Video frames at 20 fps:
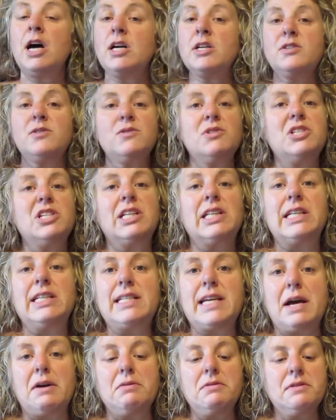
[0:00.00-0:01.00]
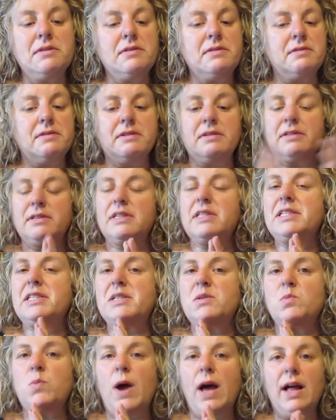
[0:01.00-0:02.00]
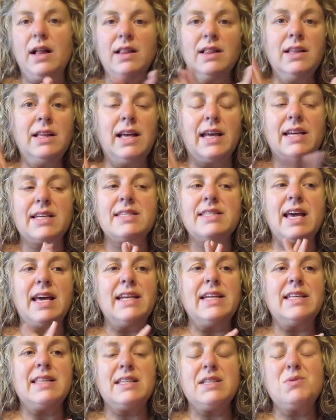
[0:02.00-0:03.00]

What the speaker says: So she cleaned house, did well, excited.